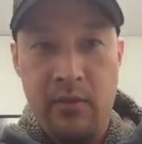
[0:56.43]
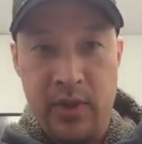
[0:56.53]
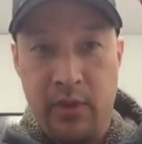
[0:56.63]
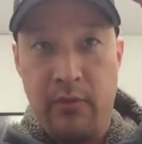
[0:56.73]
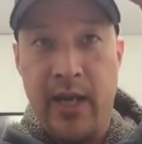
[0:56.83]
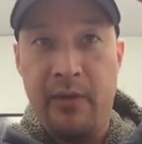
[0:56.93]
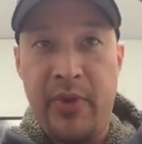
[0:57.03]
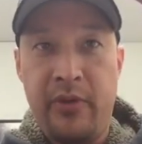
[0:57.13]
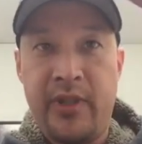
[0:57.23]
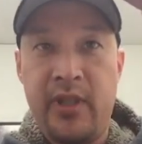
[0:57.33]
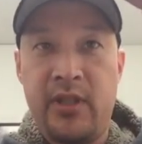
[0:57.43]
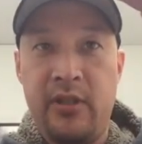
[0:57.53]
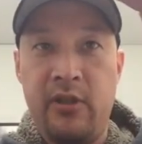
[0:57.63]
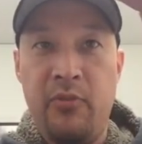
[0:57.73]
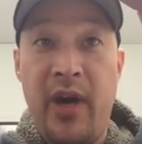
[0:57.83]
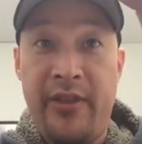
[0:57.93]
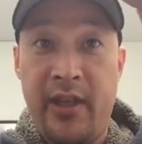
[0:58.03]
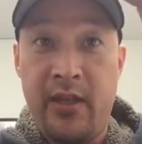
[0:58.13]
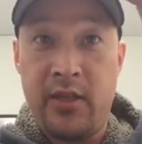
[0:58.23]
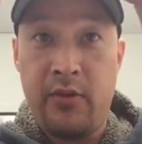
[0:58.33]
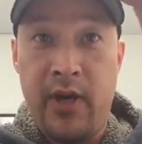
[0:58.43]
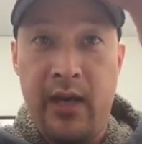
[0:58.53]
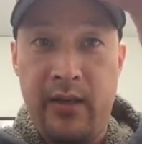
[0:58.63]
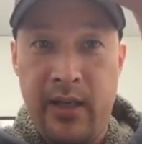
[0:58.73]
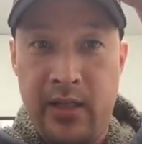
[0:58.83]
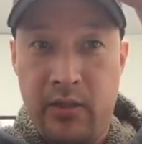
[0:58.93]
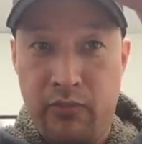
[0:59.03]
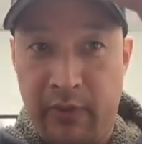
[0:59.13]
What's great about this, and you might think it's great, it's